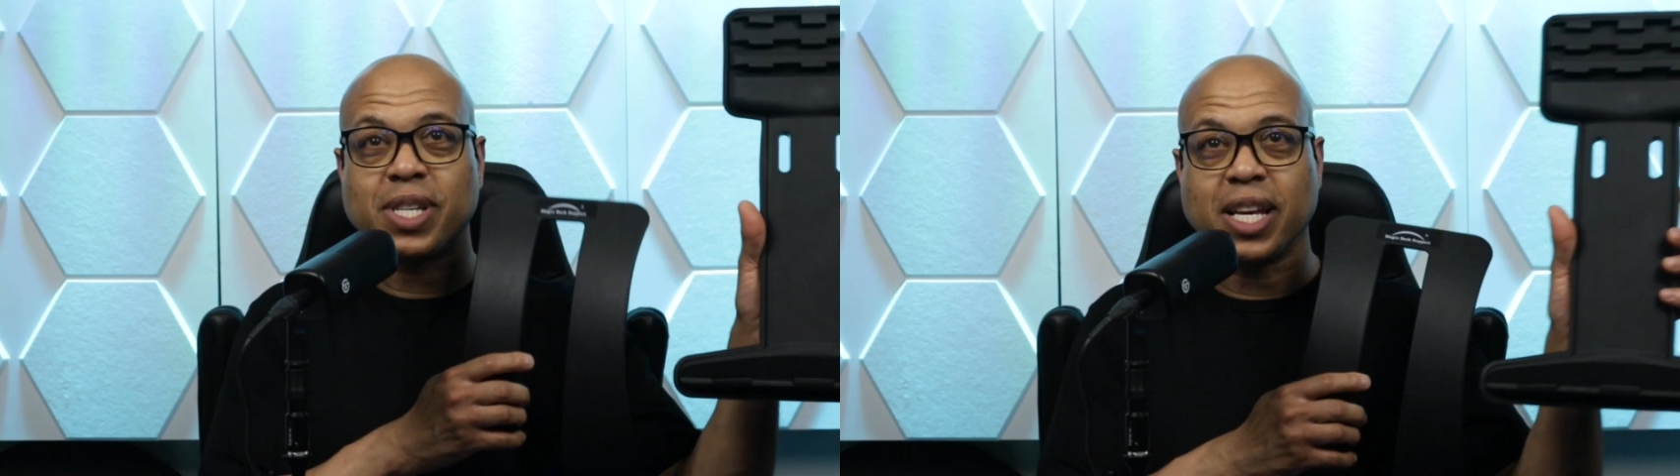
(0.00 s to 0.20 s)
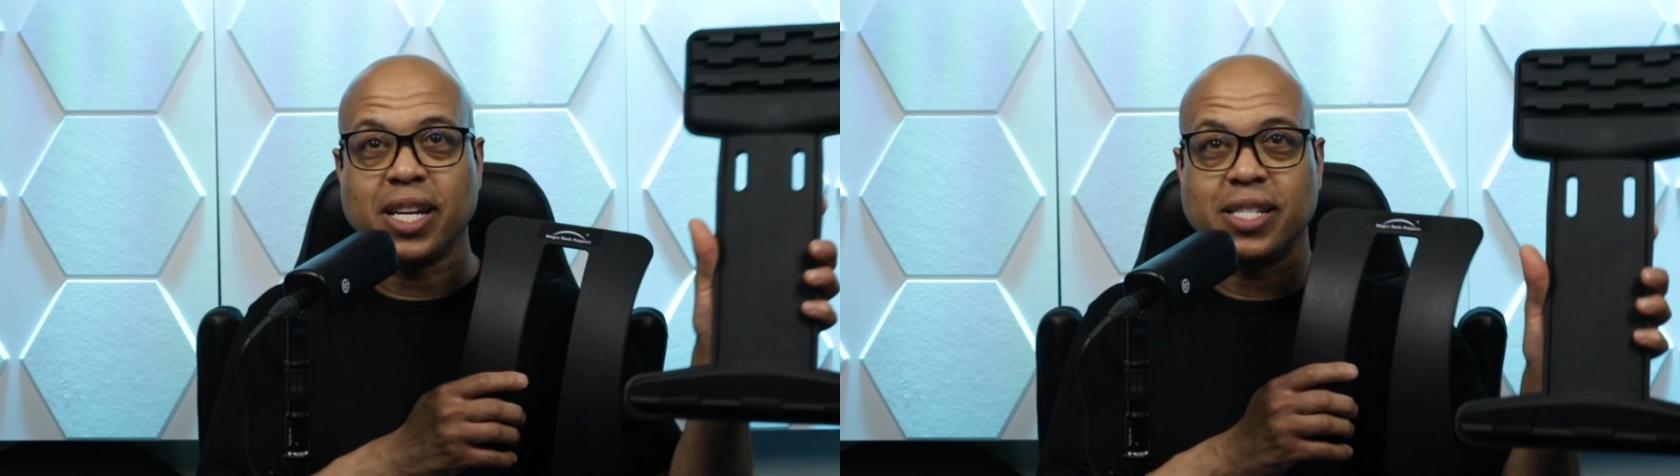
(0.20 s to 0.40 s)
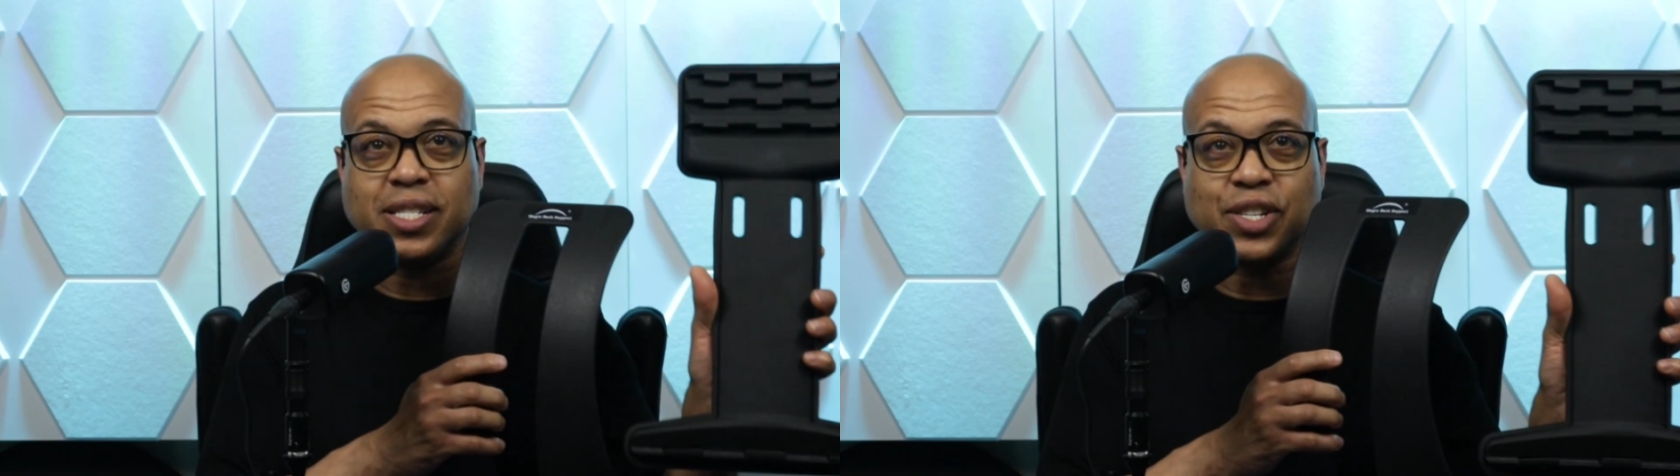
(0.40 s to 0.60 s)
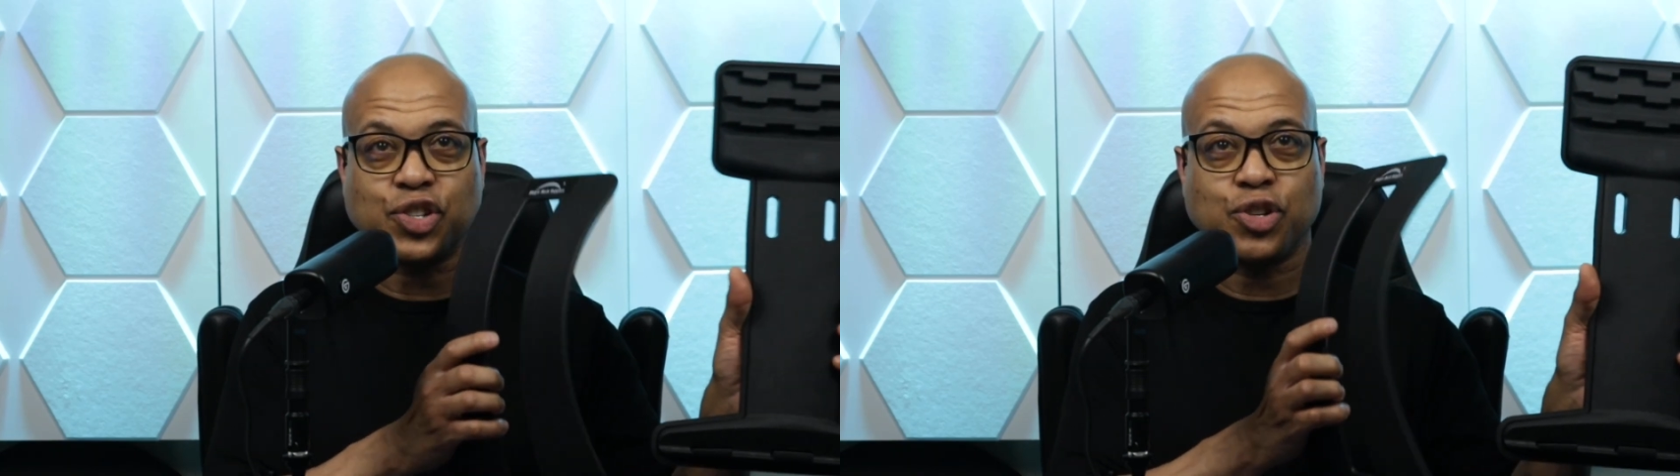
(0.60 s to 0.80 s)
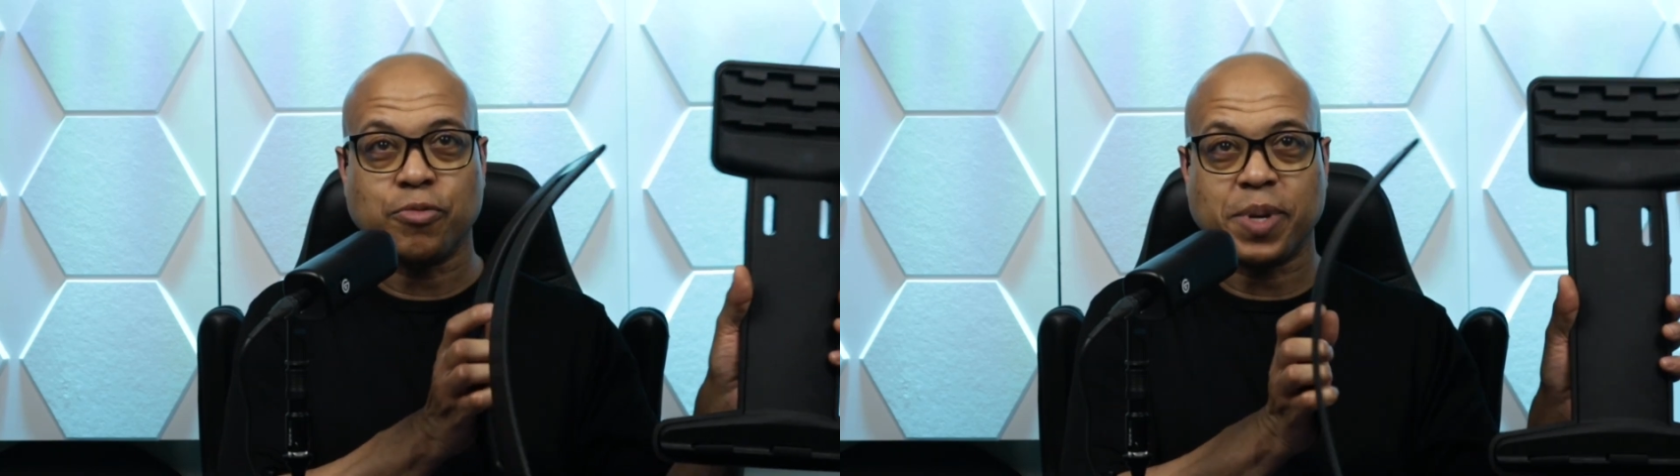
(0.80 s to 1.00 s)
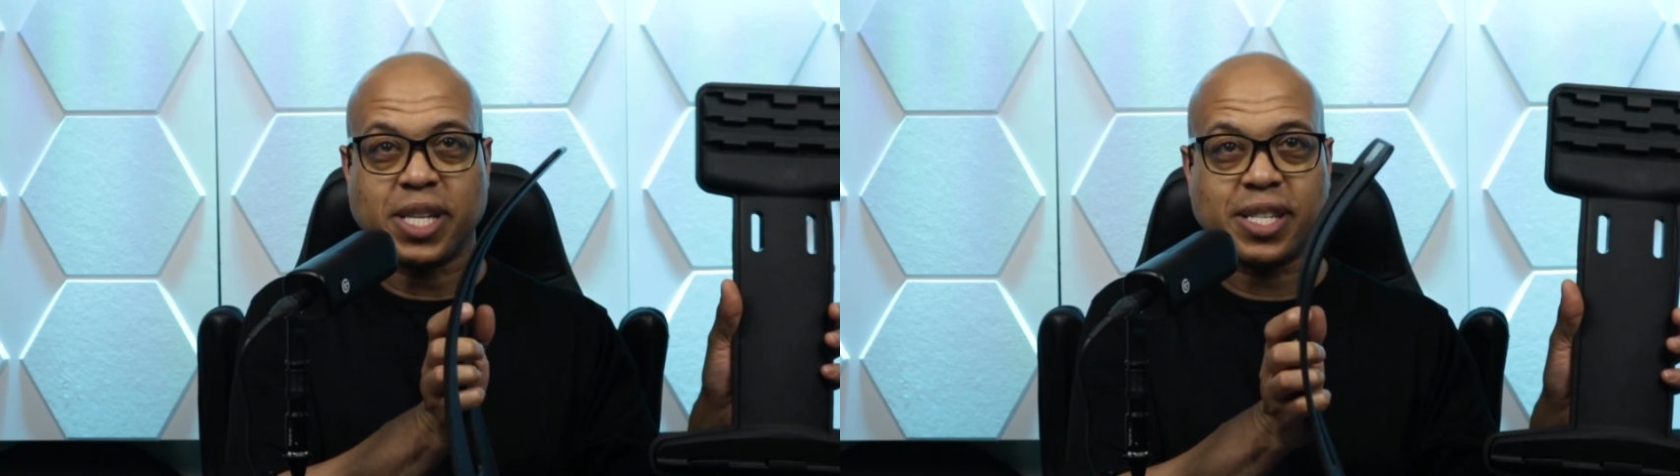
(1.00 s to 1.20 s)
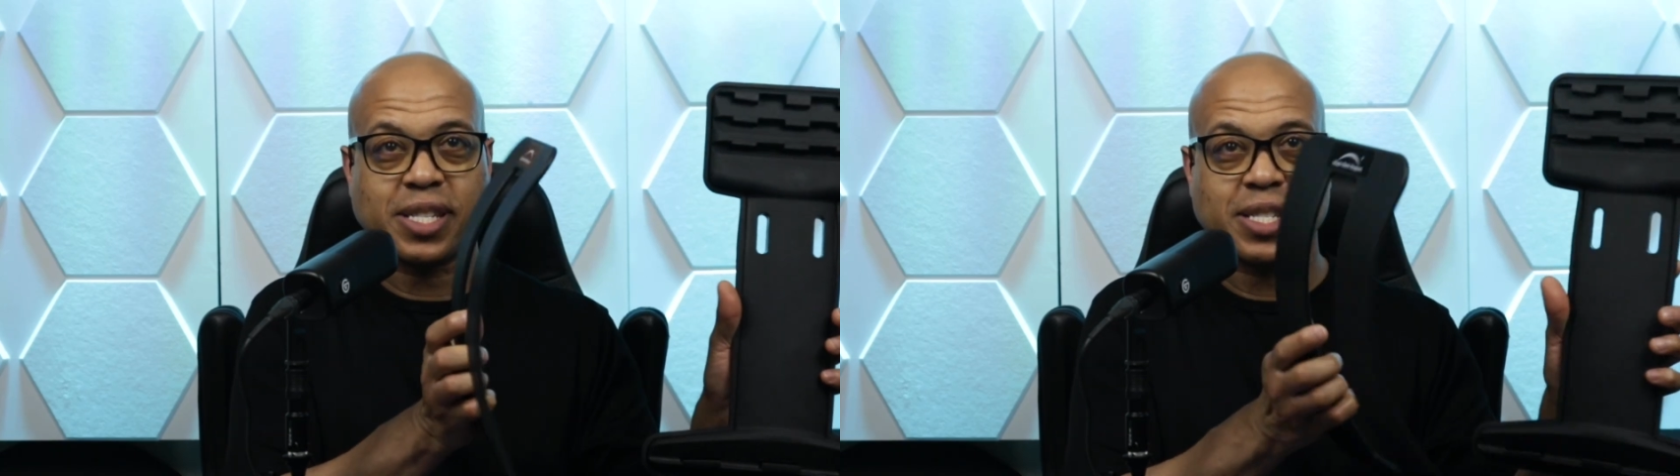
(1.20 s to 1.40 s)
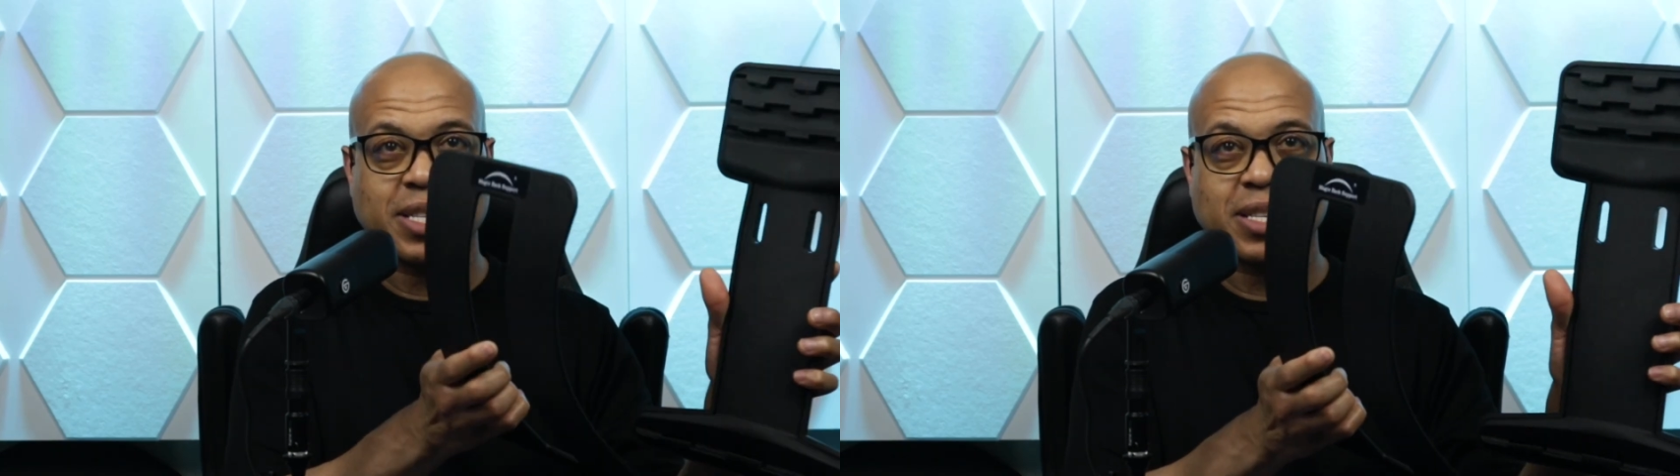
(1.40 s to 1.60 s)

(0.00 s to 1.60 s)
in just two pieces,